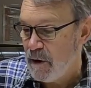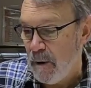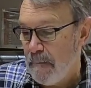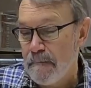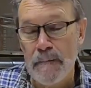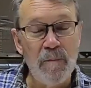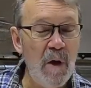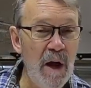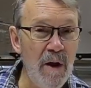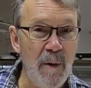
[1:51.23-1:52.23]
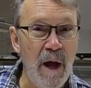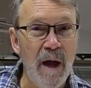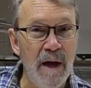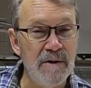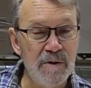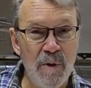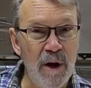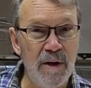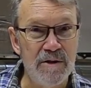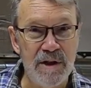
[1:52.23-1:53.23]
So anyway, I just
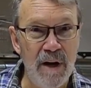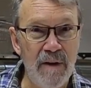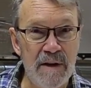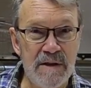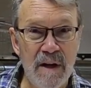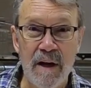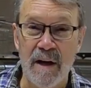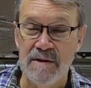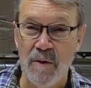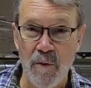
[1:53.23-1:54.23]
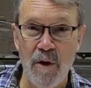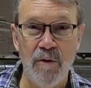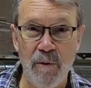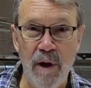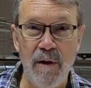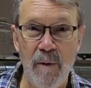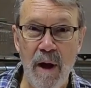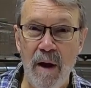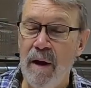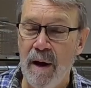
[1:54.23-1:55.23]
wanted to share this because it worked really
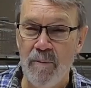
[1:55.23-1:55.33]
well.